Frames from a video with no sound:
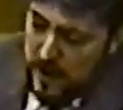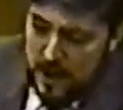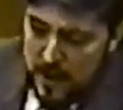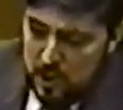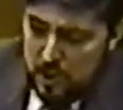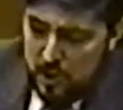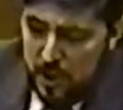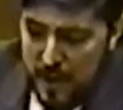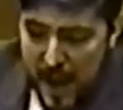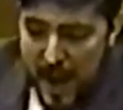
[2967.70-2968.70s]
And in
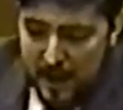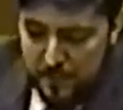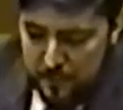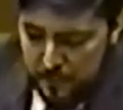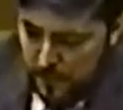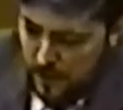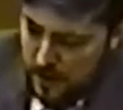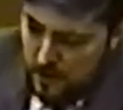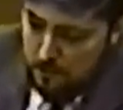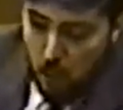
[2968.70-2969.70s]
addition to that,
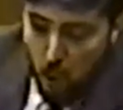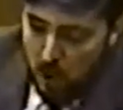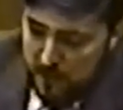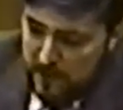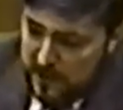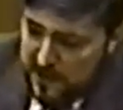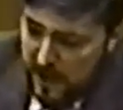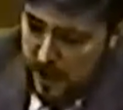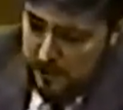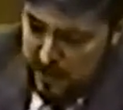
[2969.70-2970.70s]
more of the
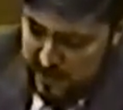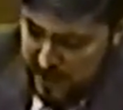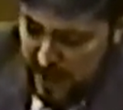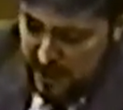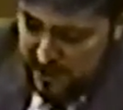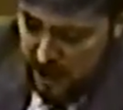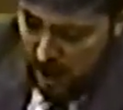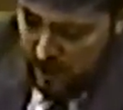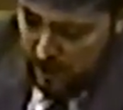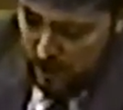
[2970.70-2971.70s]
same, the states
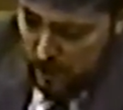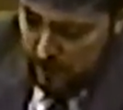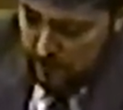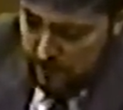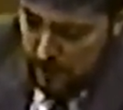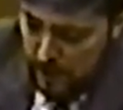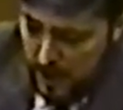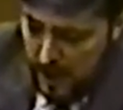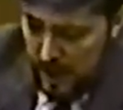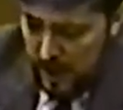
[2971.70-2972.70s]
got into it.
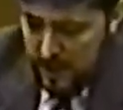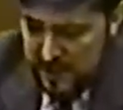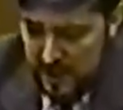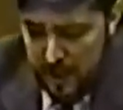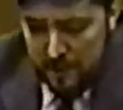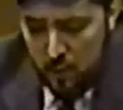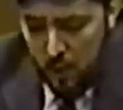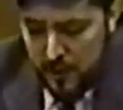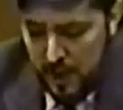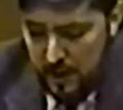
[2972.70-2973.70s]
In the state of
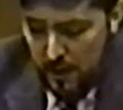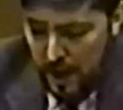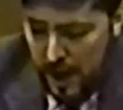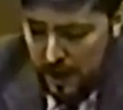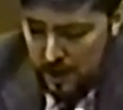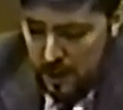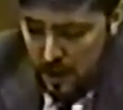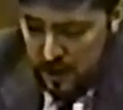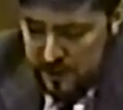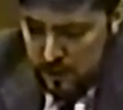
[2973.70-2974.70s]
North Carolina, the
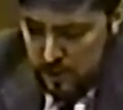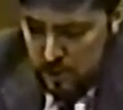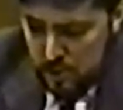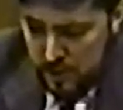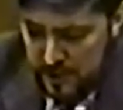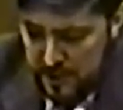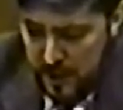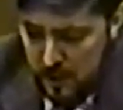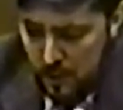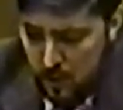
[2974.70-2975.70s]
Constitution of the
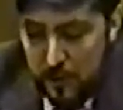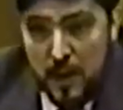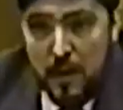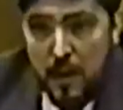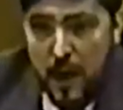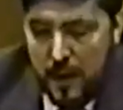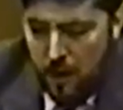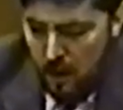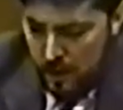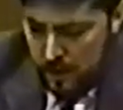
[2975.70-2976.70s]
state of North
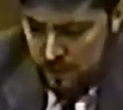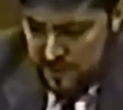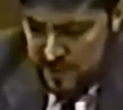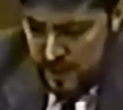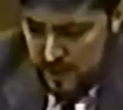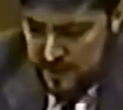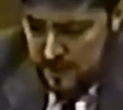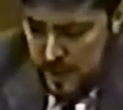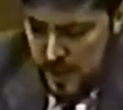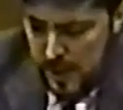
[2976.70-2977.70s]
Carolina, Article
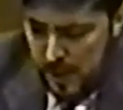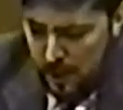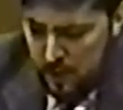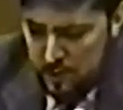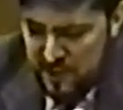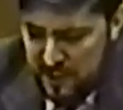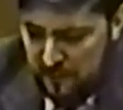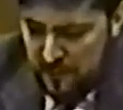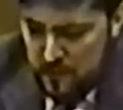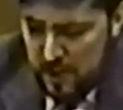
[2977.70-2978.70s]
6, under
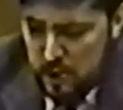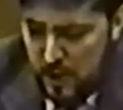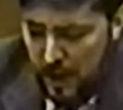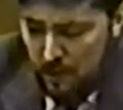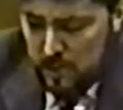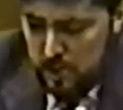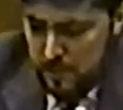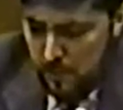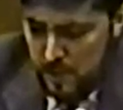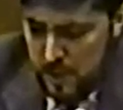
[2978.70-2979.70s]
suffrage and
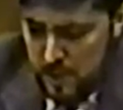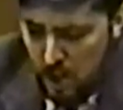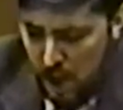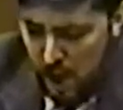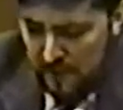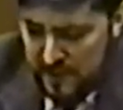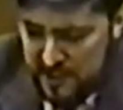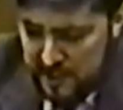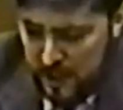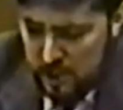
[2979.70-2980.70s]
eligibility to
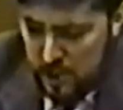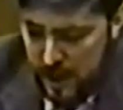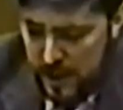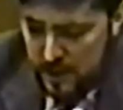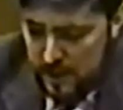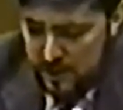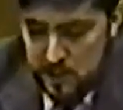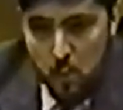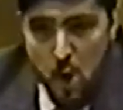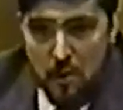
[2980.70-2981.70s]
office, Section 8,
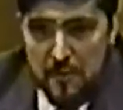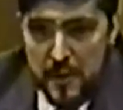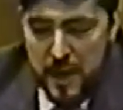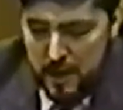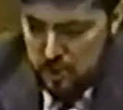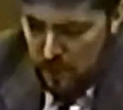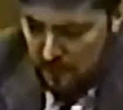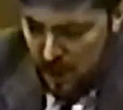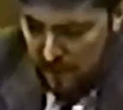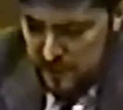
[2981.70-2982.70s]
disqualification
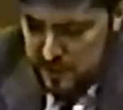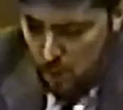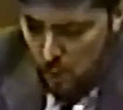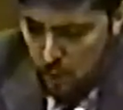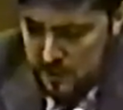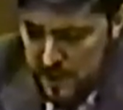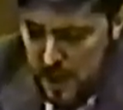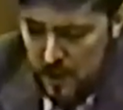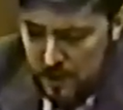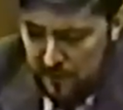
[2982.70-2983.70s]
of office holds,
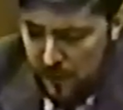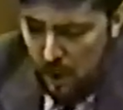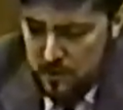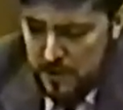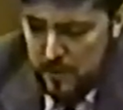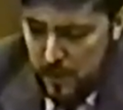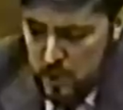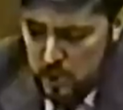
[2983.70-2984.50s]
the following